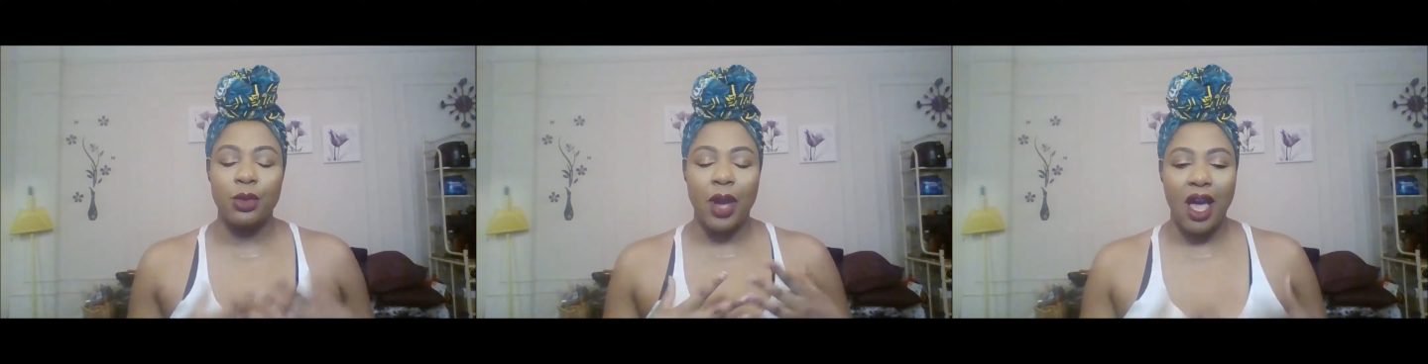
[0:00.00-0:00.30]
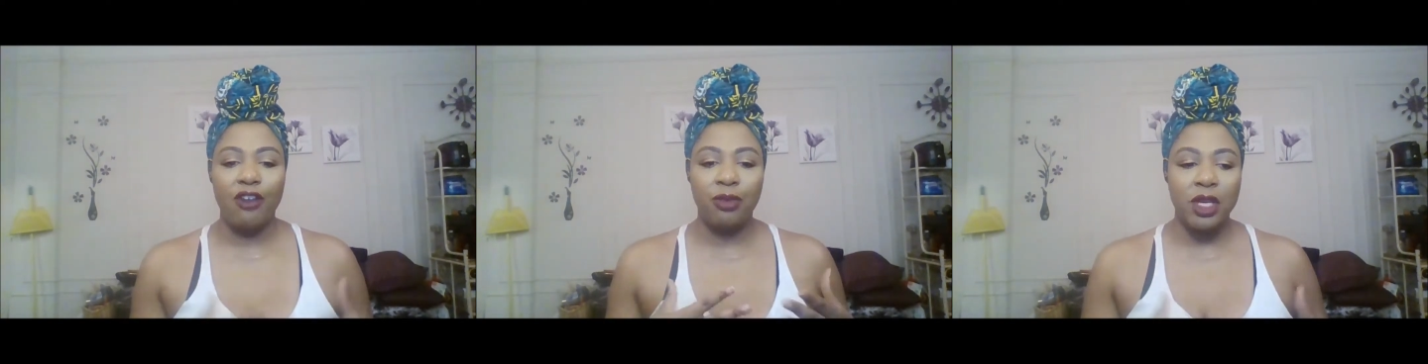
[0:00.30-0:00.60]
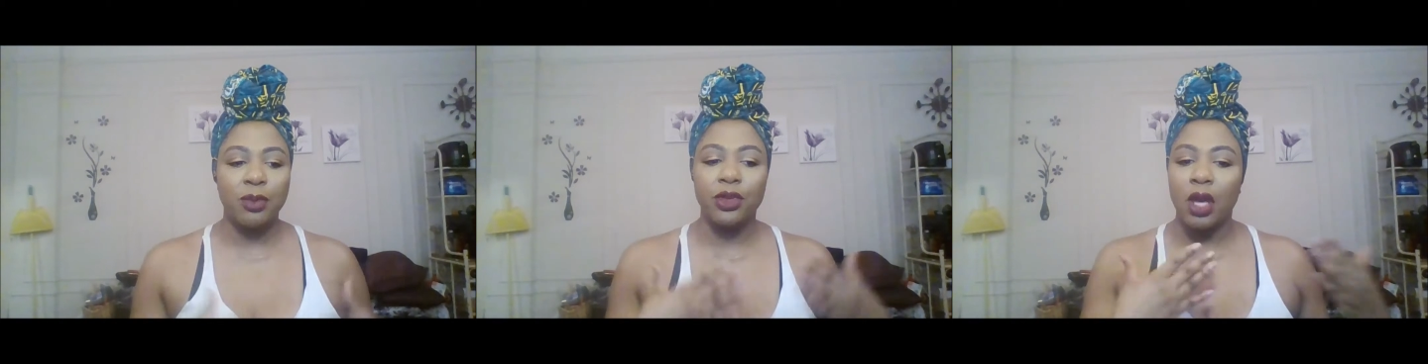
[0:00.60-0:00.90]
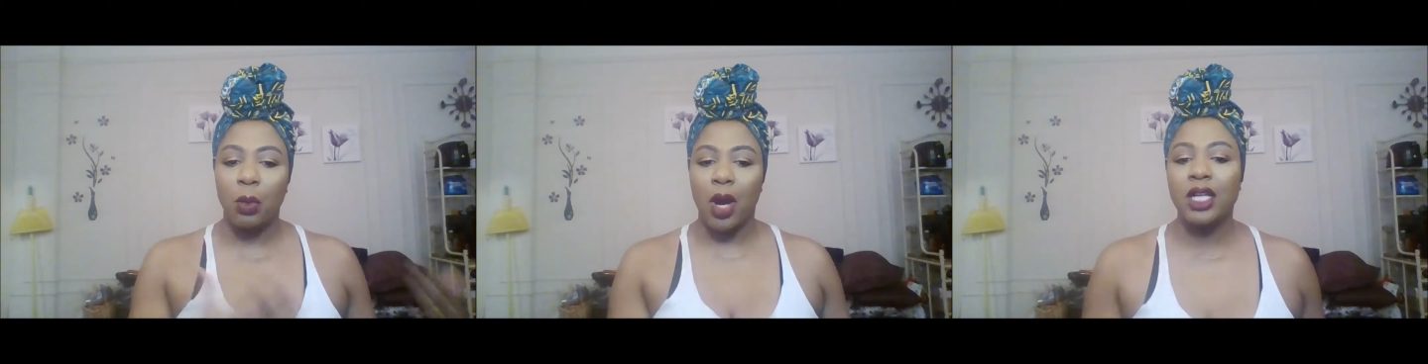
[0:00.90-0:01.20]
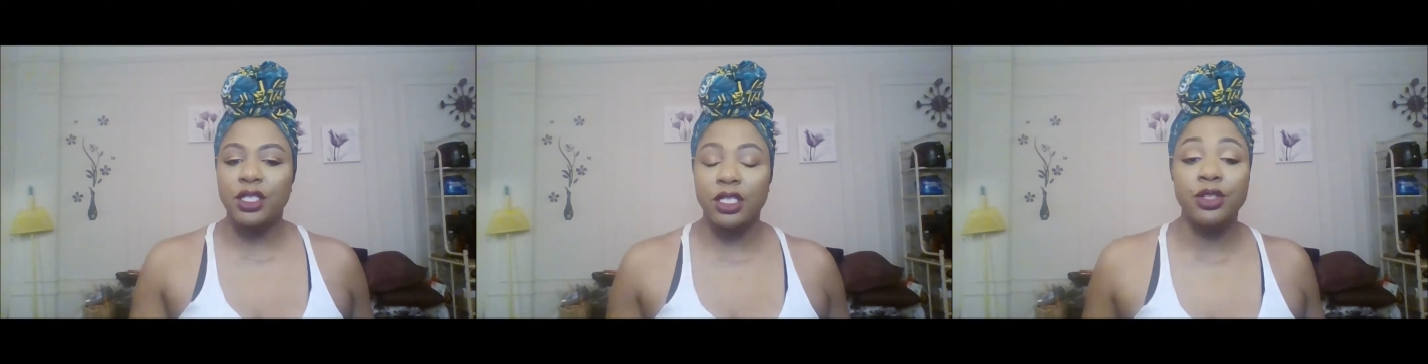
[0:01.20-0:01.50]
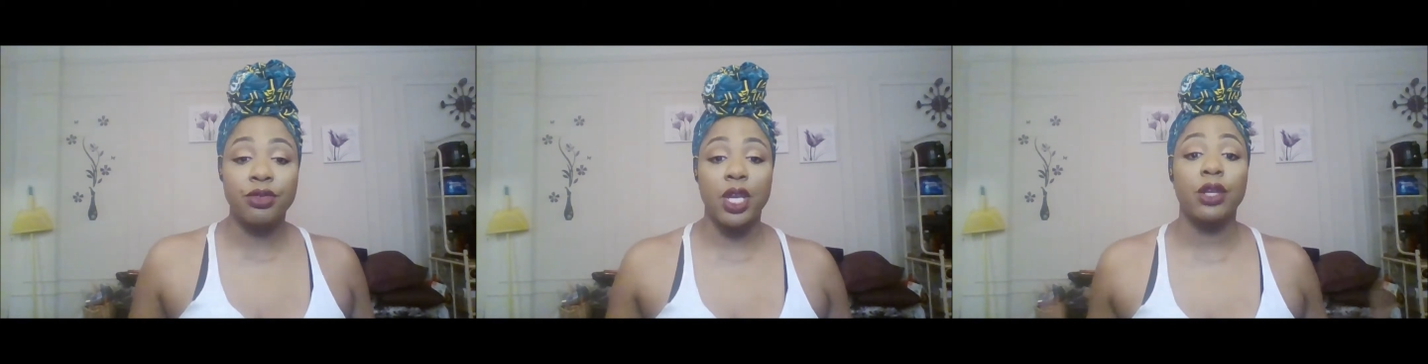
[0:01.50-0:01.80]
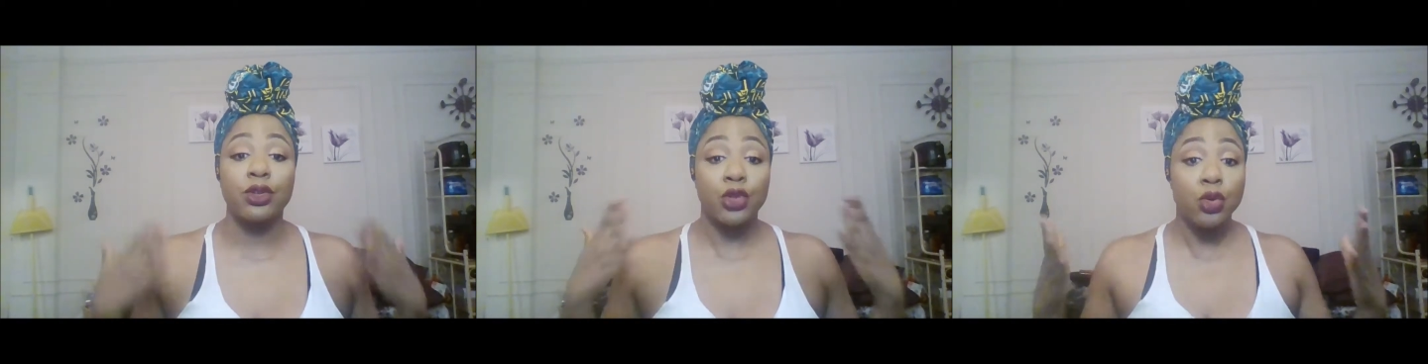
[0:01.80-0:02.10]
you have people that watch these
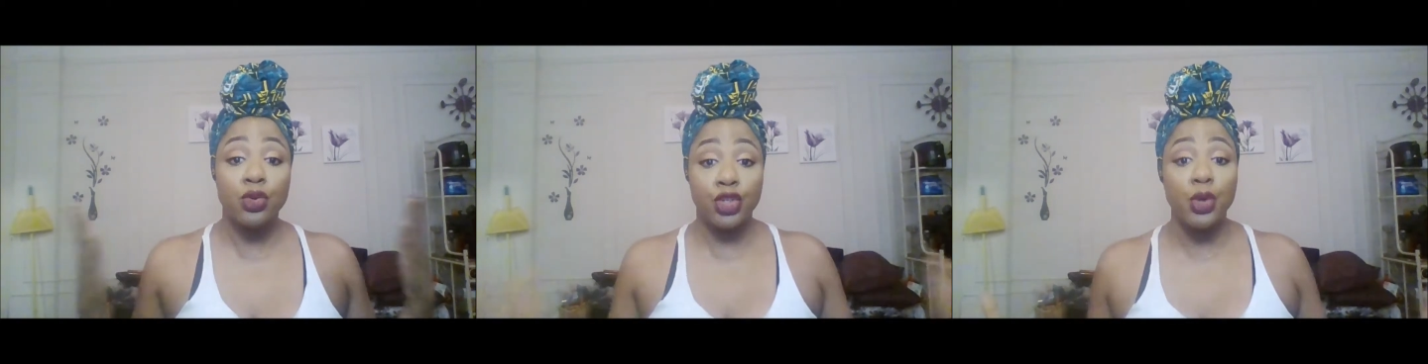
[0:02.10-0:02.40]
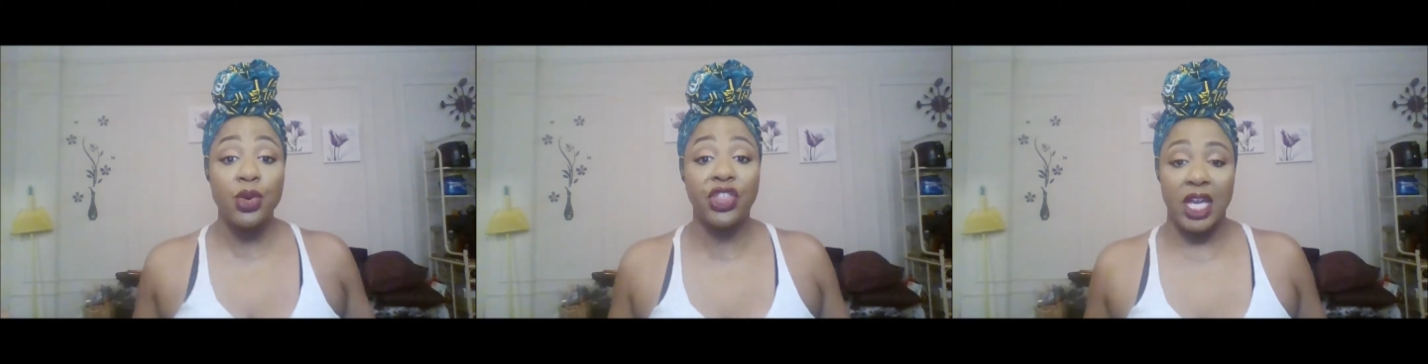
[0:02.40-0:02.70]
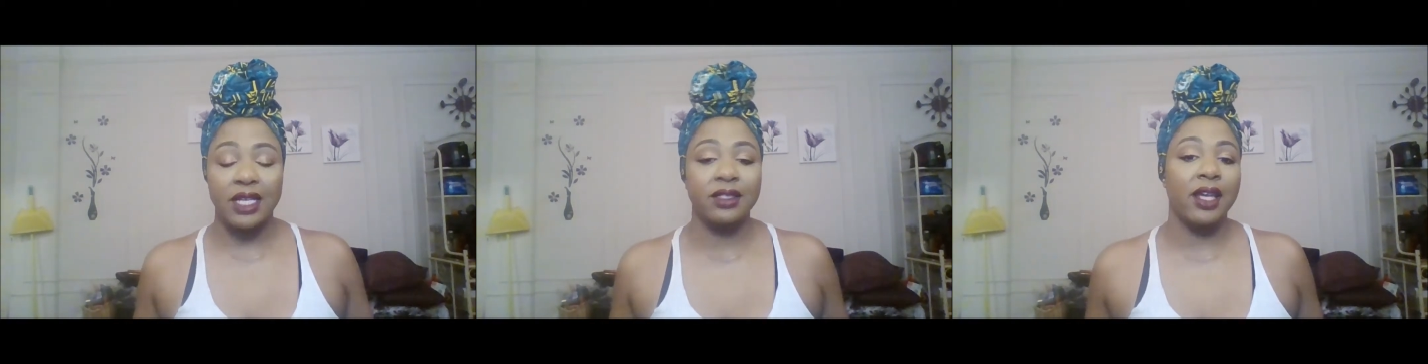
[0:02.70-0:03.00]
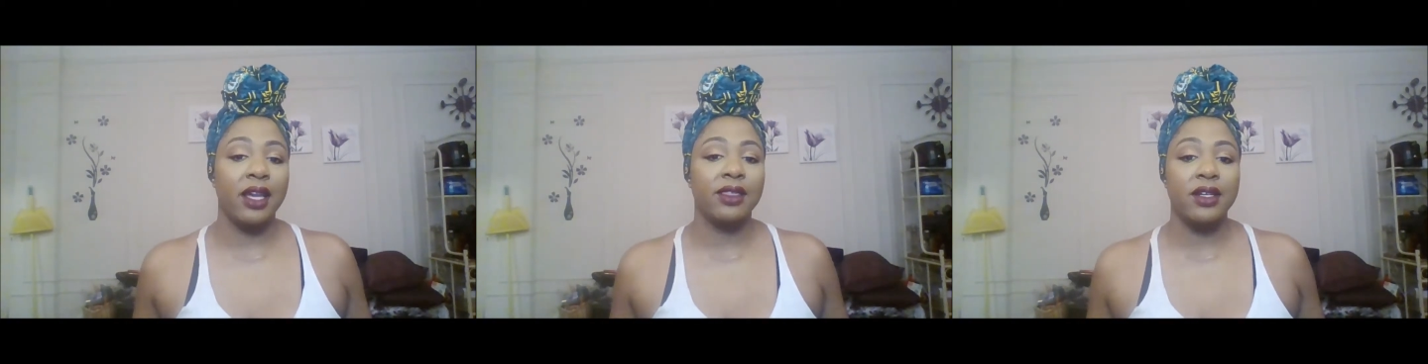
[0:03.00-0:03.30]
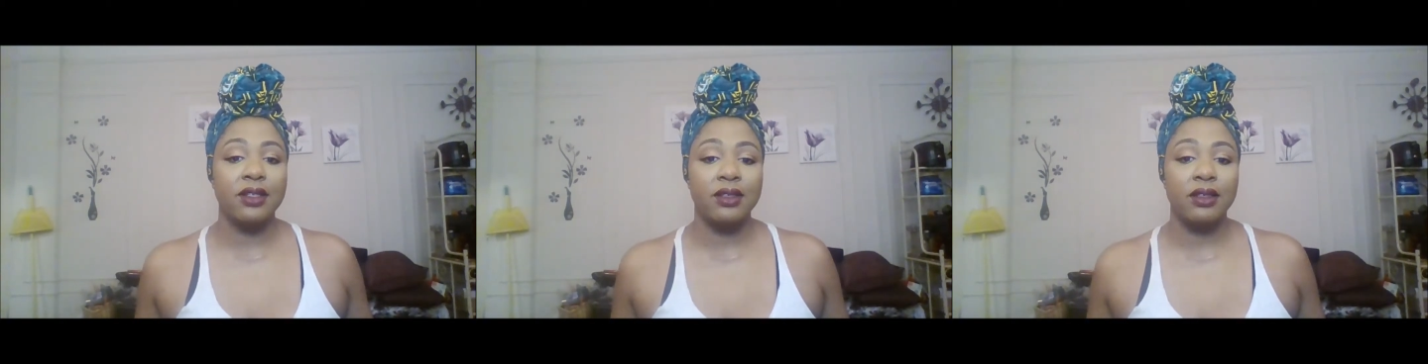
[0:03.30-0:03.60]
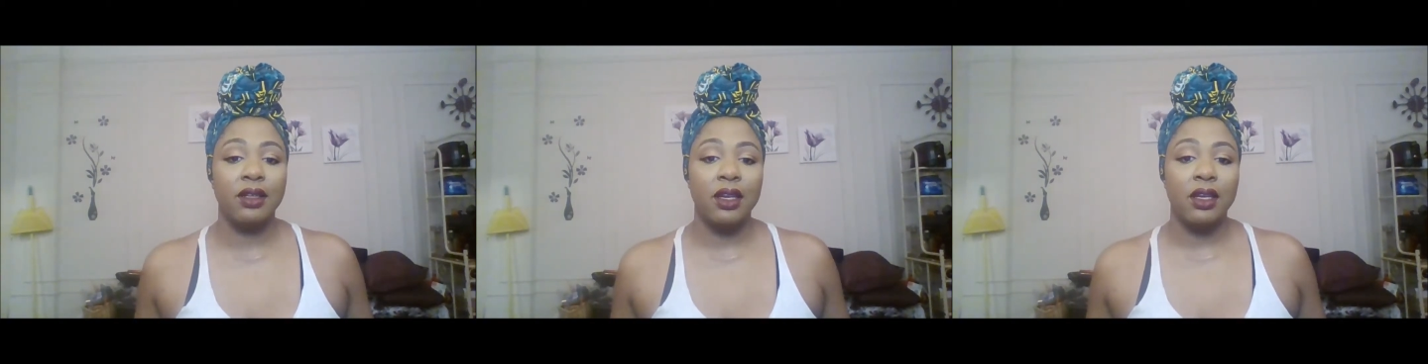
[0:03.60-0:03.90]
creators who do things like this,